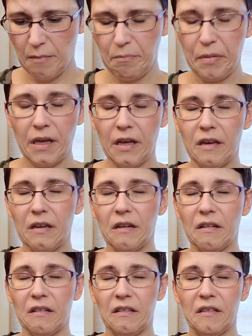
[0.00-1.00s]
big
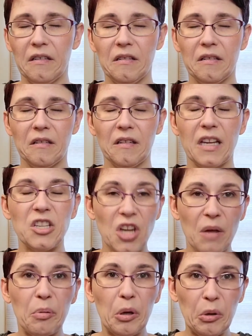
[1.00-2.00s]
like
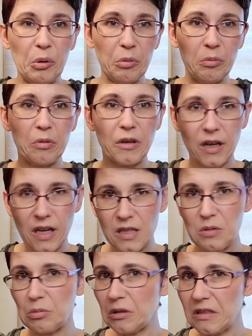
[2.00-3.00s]
shampoo where it
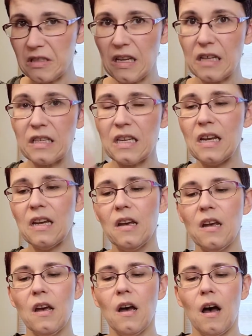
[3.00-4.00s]
gets real sudsy,
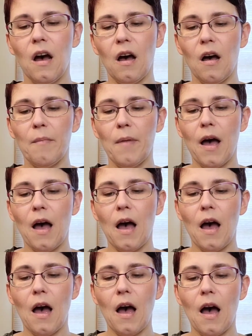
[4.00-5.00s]

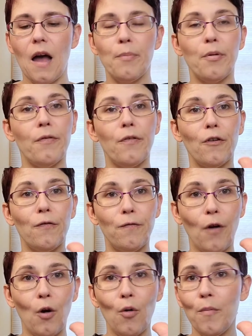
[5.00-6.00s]
I prefer
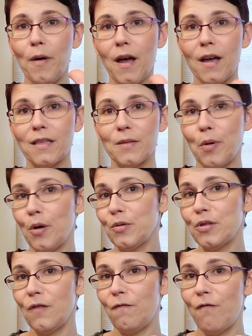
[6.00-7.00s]
foam as
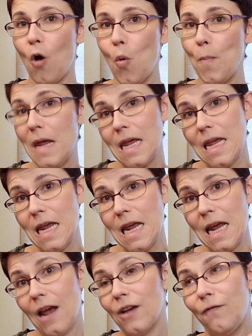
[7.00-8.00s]
opposed to
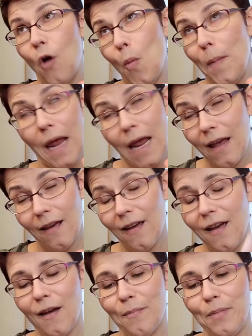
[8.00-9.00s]
foaming,
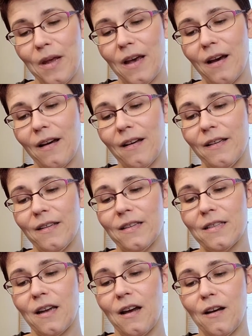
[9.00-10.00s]

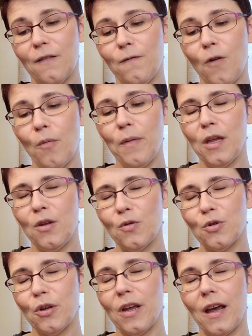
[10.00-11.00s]
because foaming
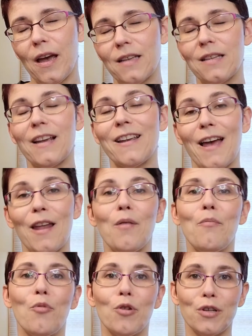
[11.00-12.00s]
usually has, again,
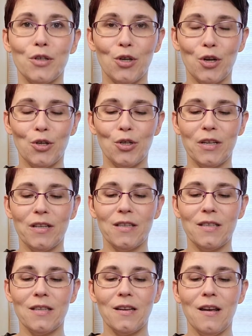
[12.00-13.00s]
more detergents.